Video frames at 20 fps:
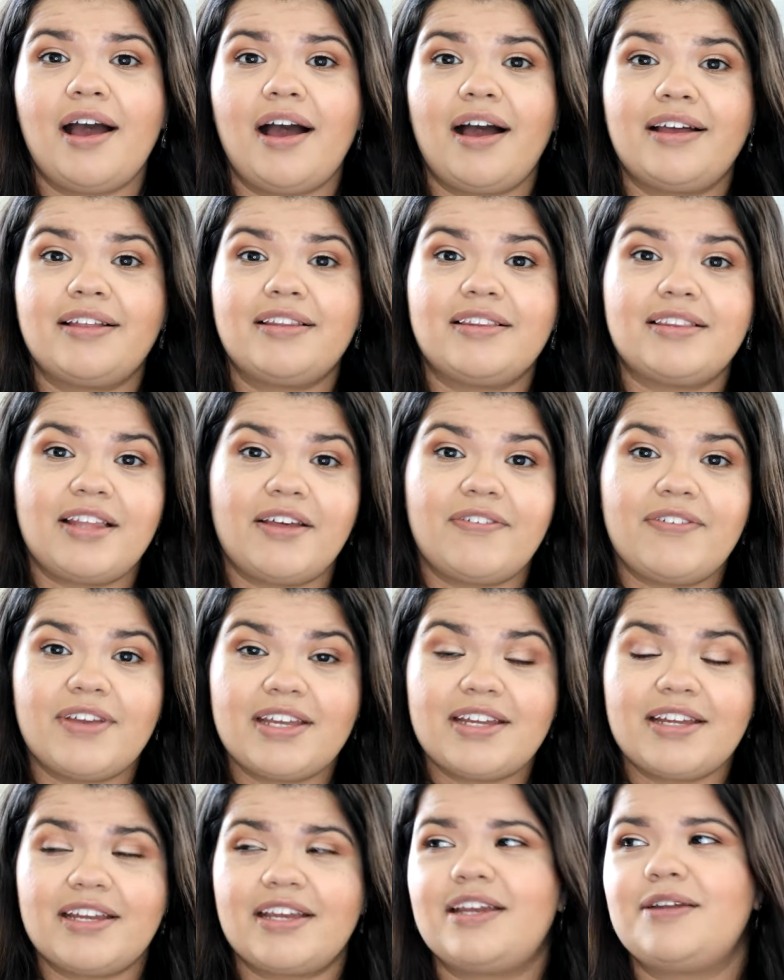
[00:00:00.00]
I love
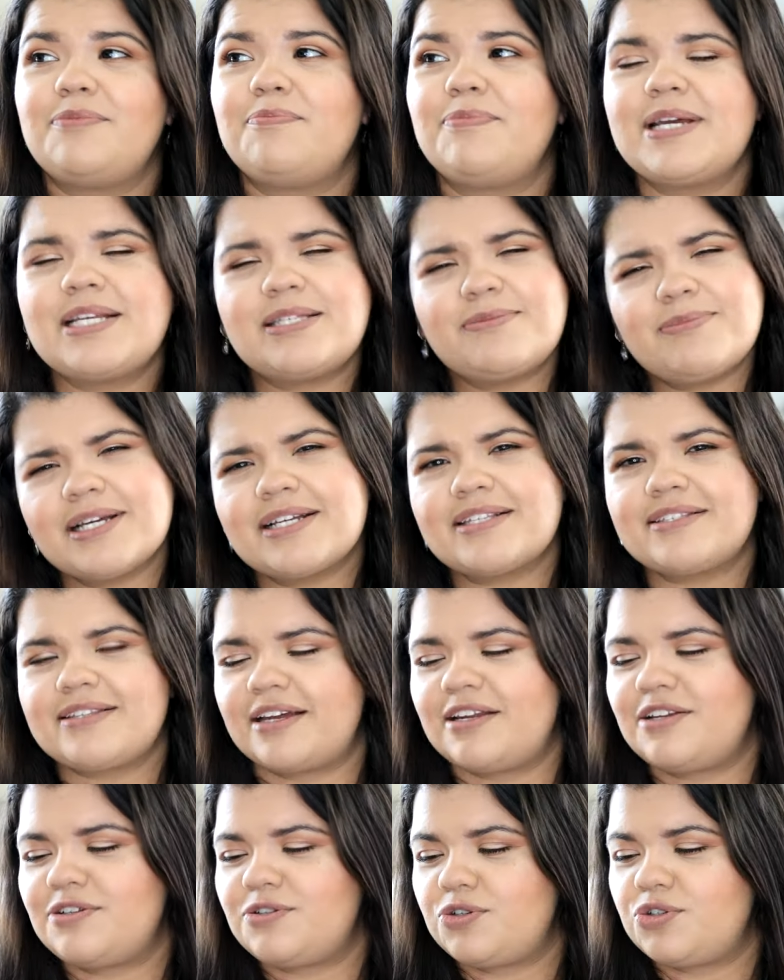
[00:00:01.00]
it. It makes me
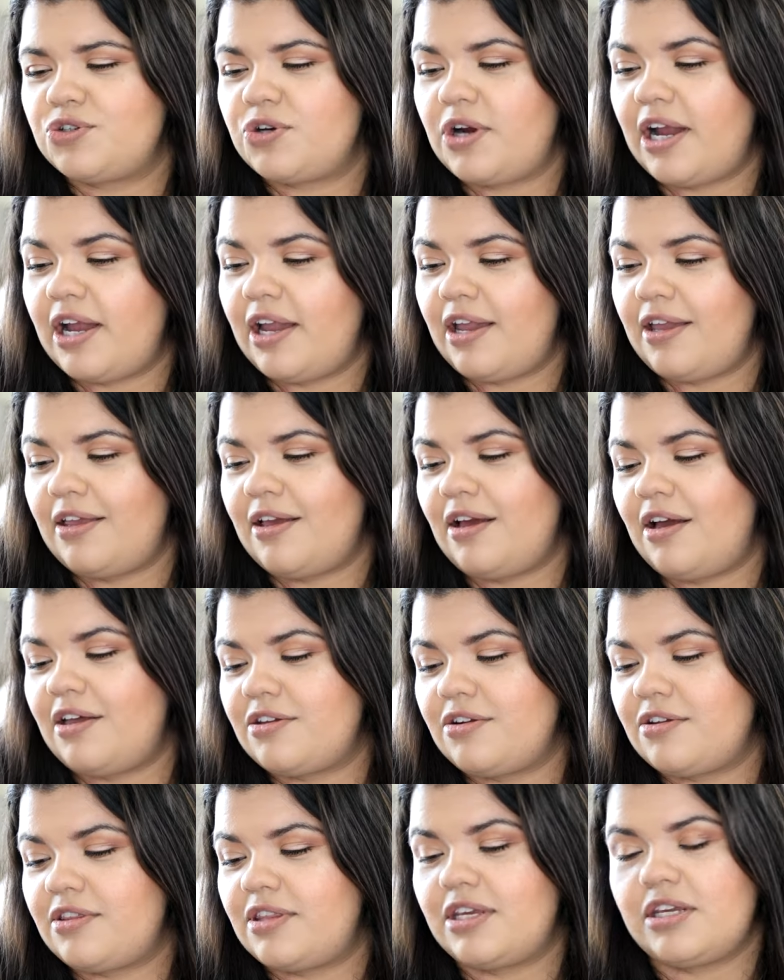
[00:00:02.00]
excited to try
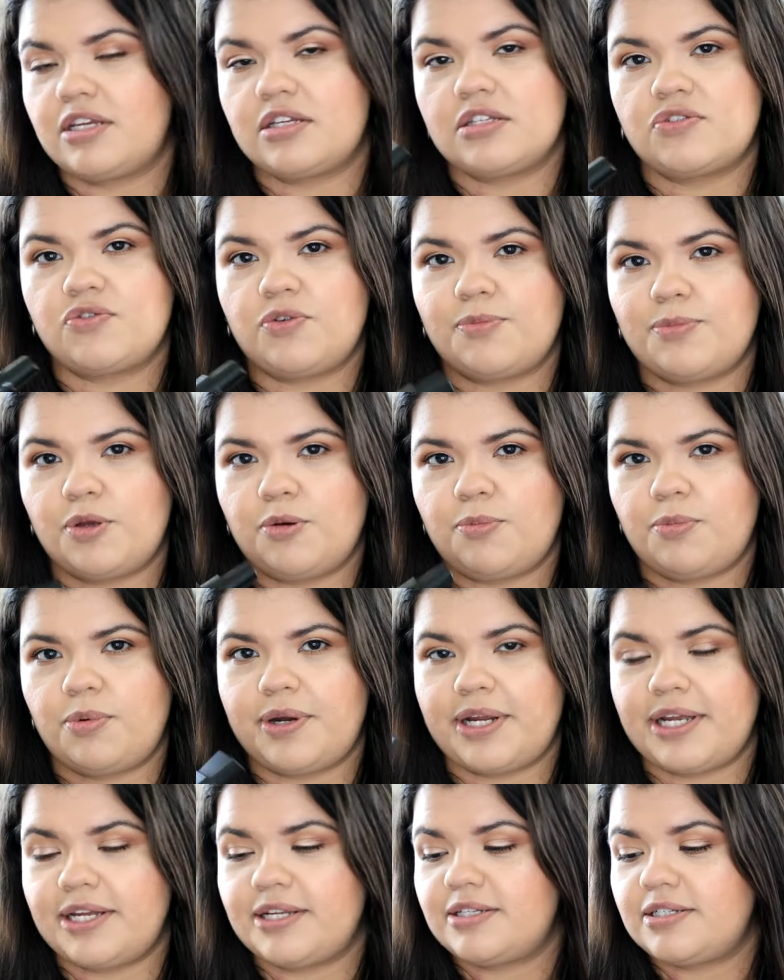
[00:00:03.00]
other things from their
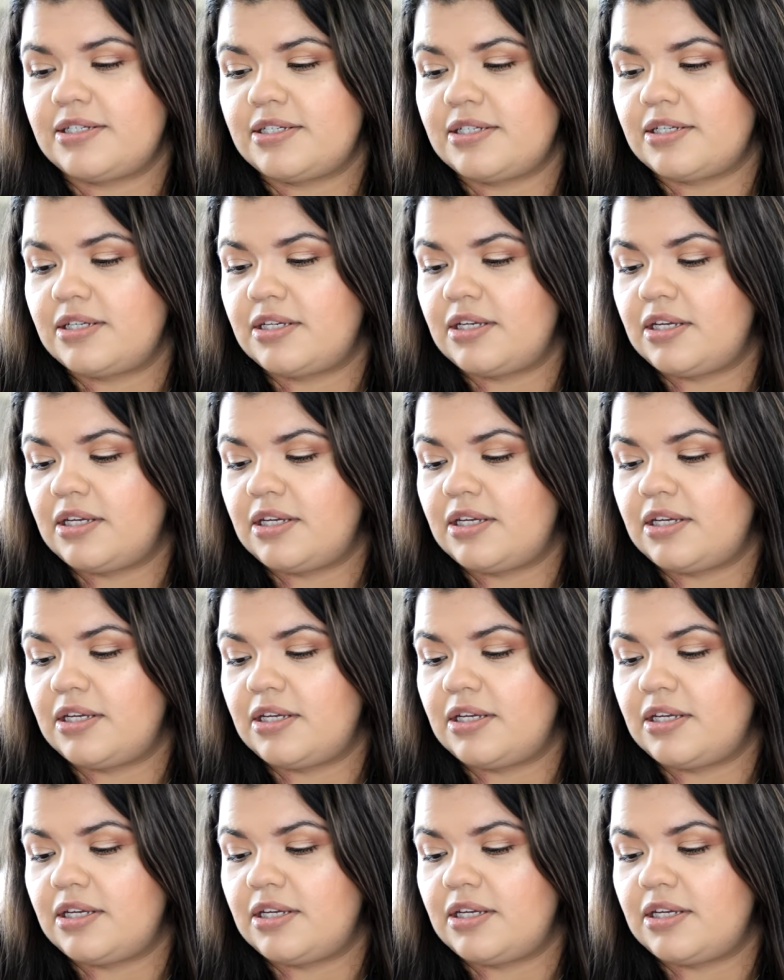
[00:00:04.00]
brand,